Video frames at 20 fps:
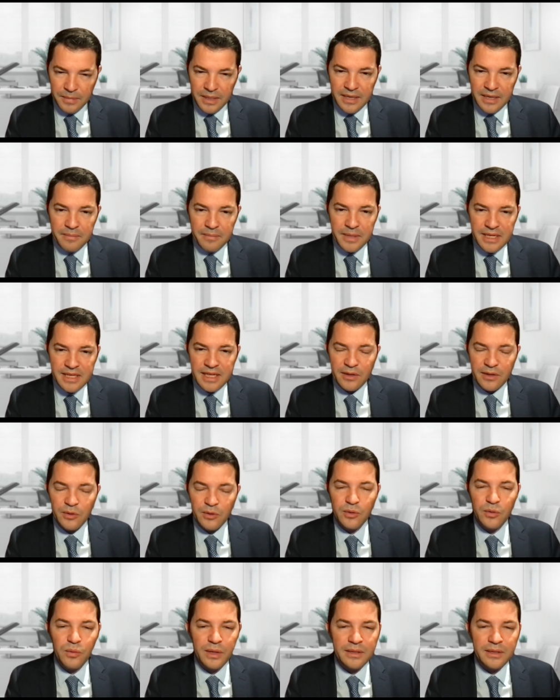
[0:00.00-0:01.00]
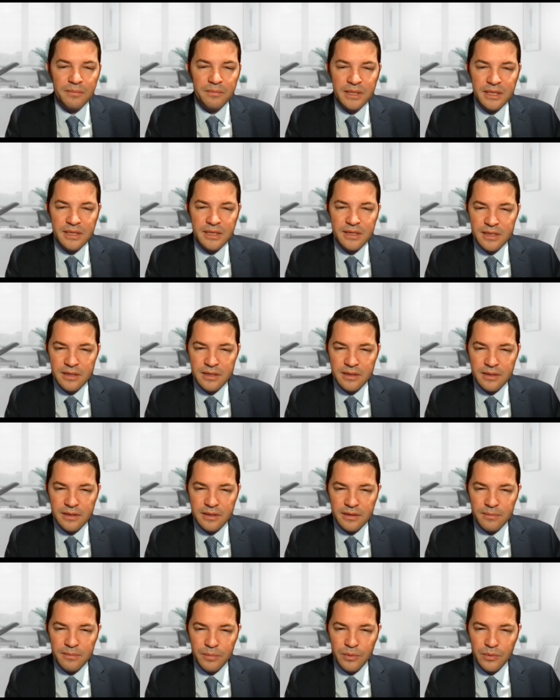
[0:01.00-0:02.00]
PMS? I don't know what it
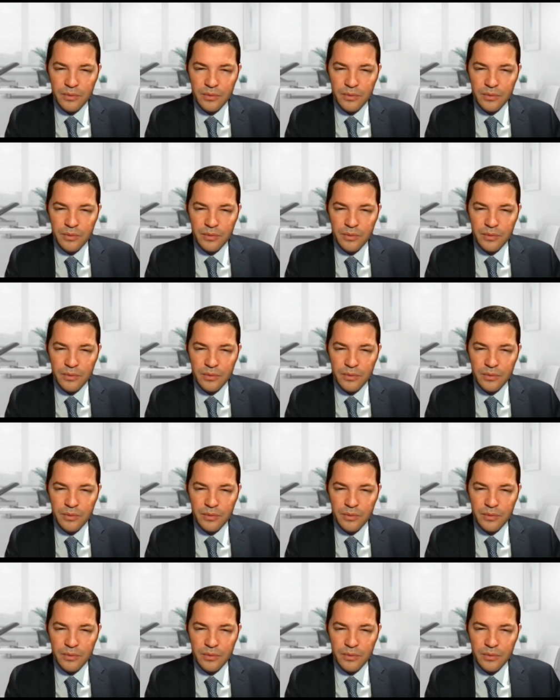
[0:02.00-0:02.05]
means.